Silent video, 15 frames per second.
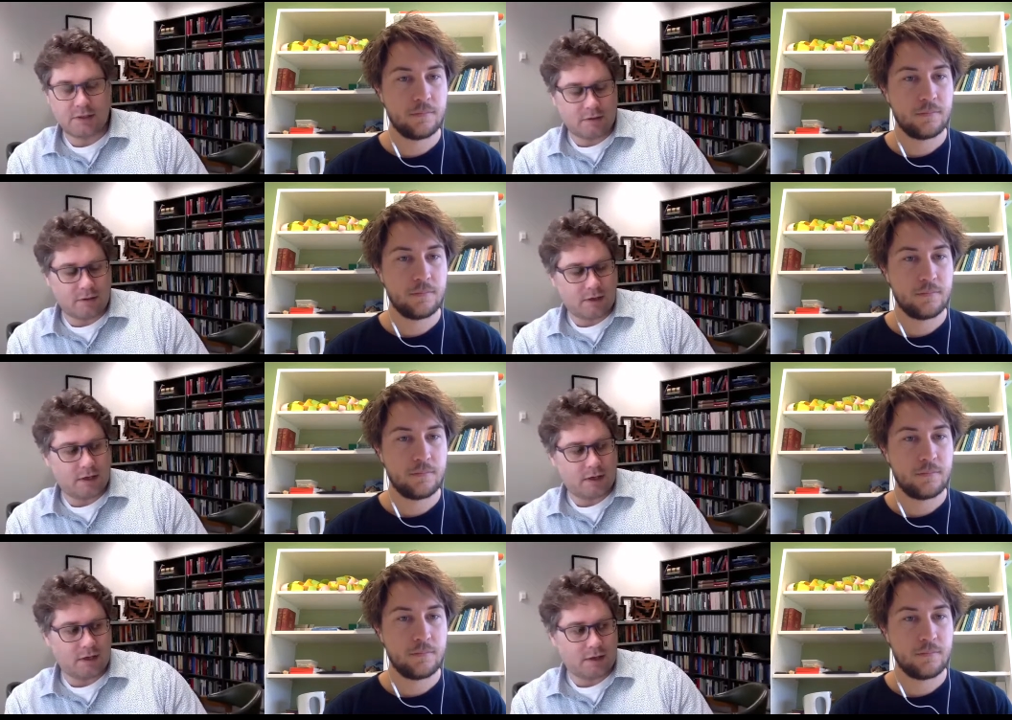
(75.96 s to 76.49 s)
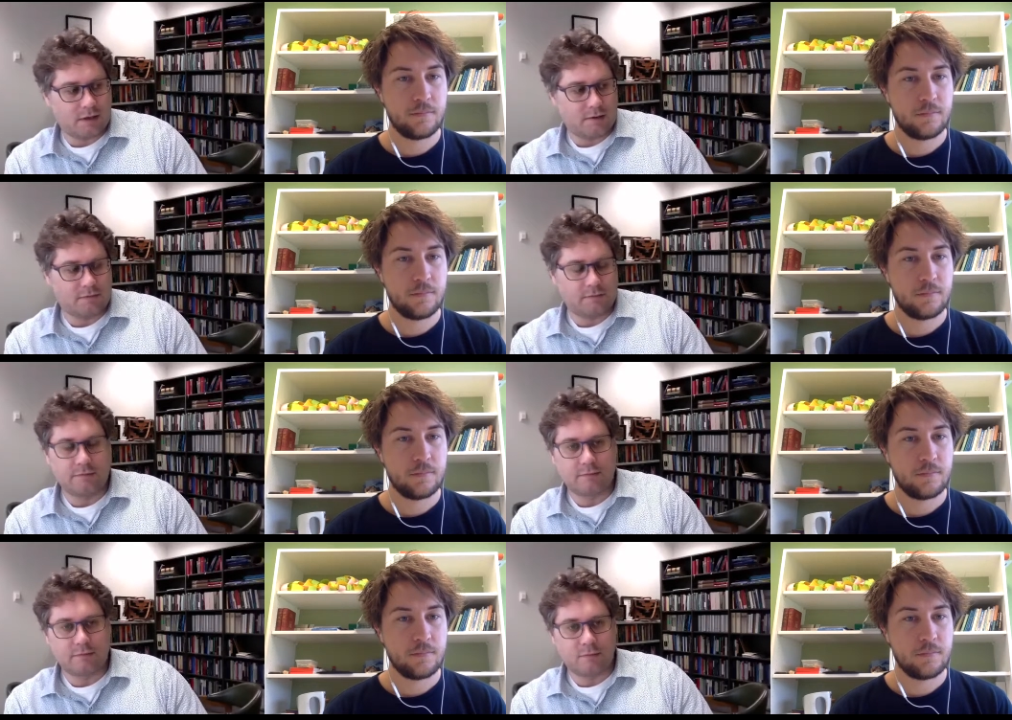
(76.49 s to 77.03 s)
Speaker 1: uh,
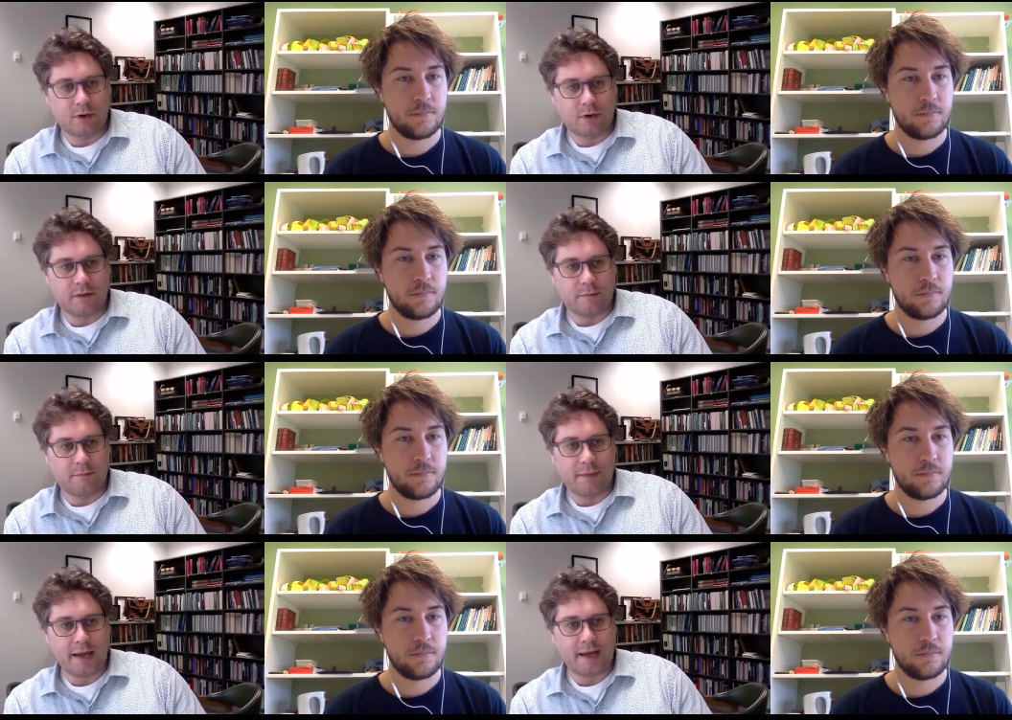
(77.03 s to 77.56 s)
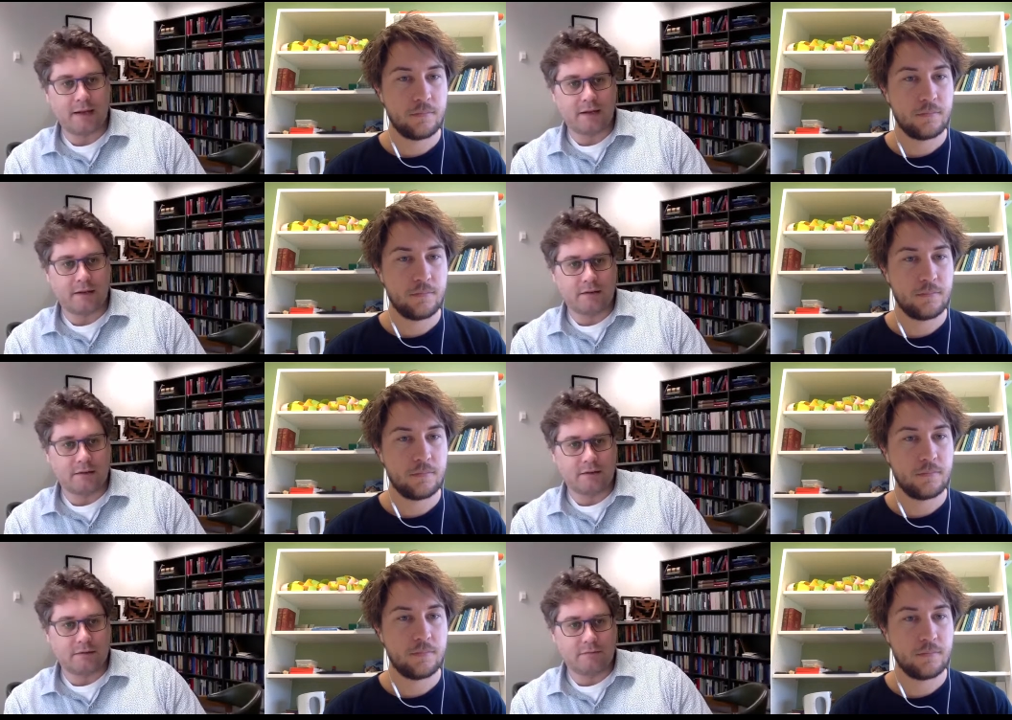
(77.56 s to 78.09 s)
one of the main
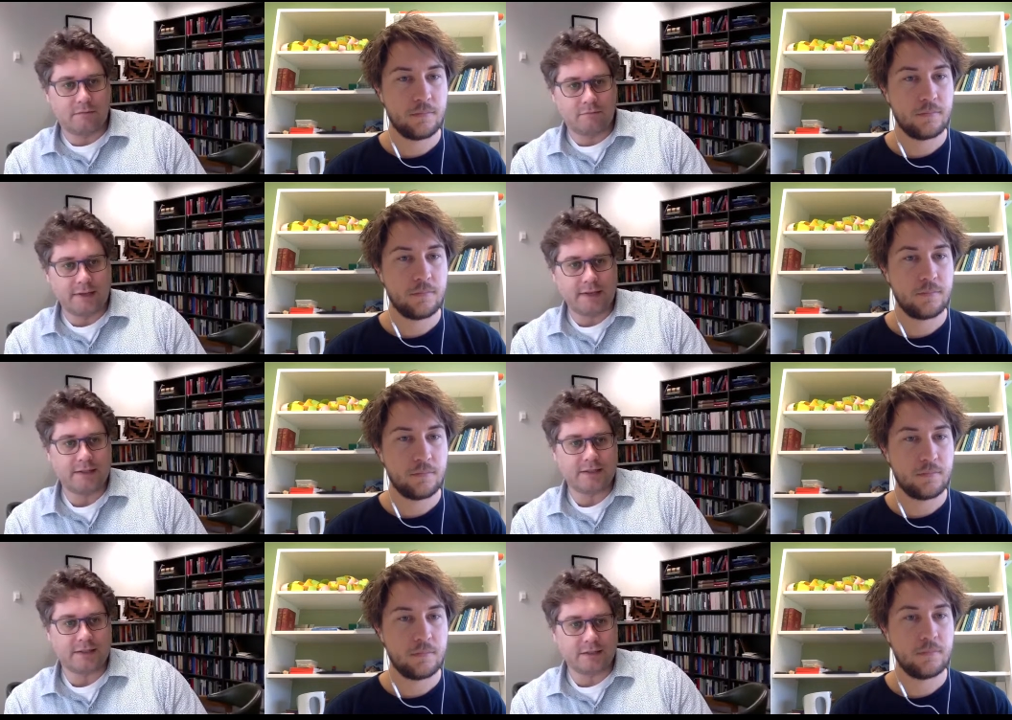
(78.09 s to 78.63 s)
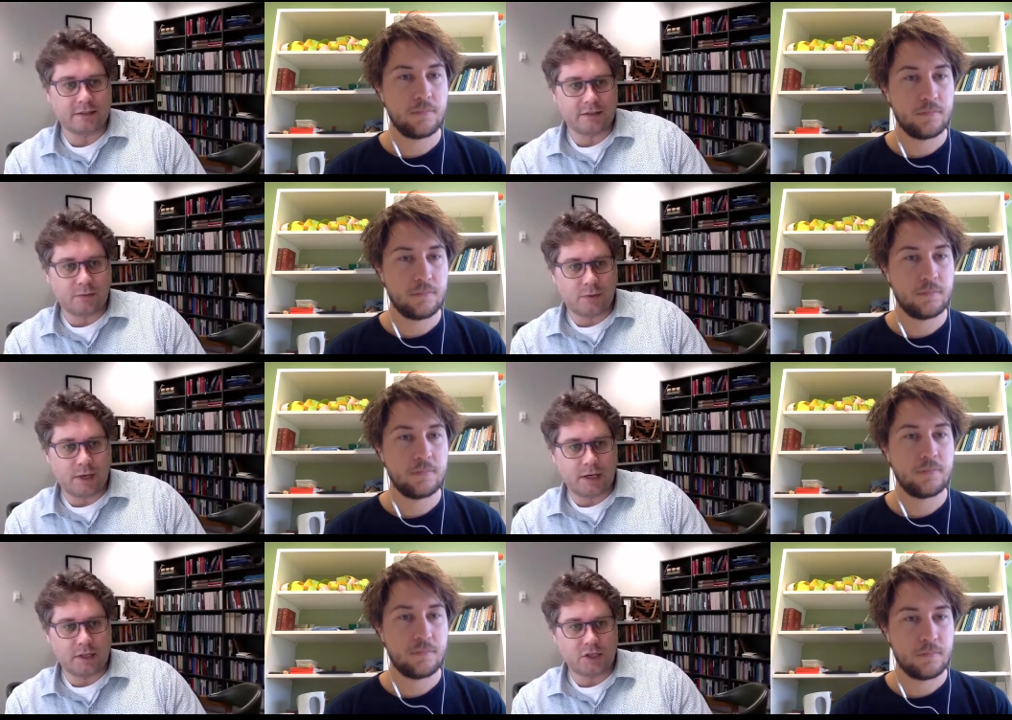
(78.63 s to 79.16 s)
reasons
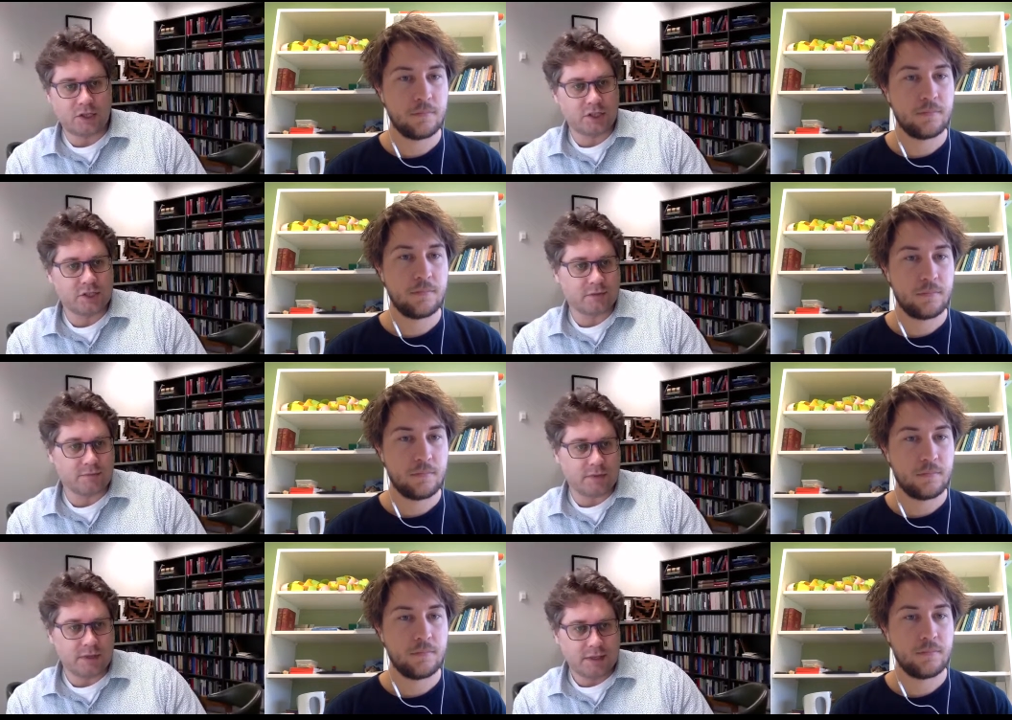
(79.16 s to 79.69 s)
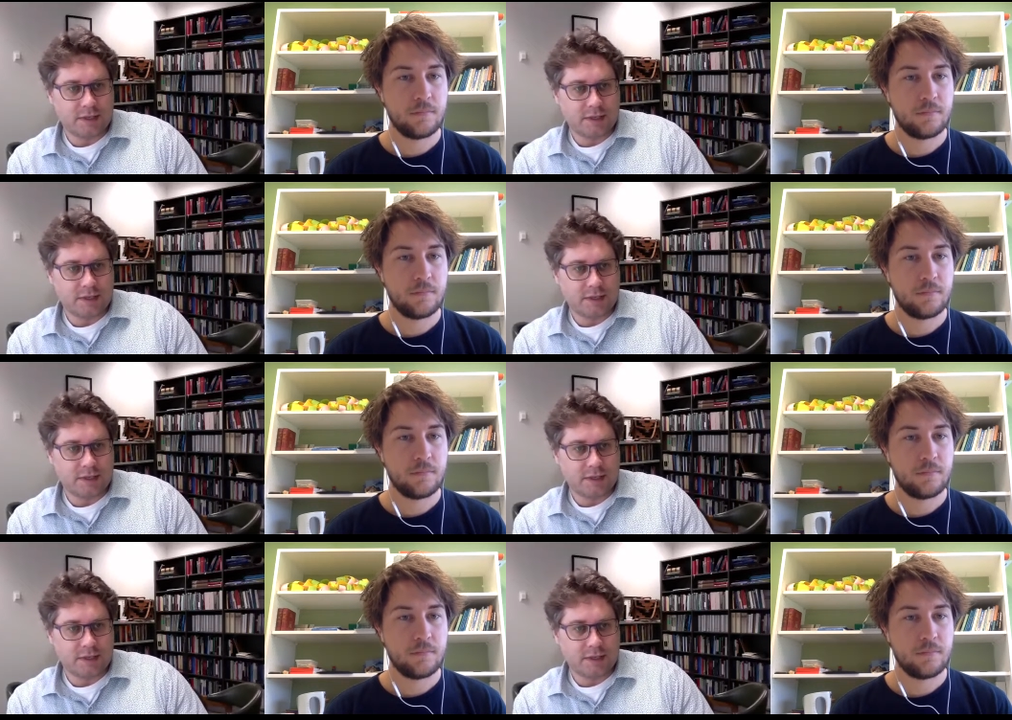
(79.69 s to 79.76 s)
why schism